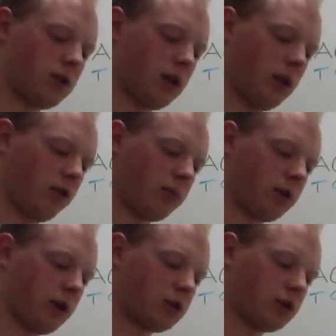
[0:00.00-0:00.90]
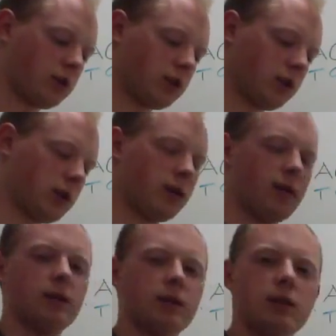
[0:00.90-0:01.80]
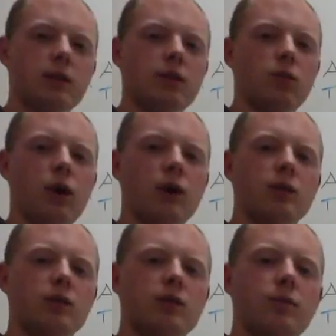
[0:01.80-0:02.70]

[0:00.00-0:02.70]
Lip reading: DNA replication? That's the TUS.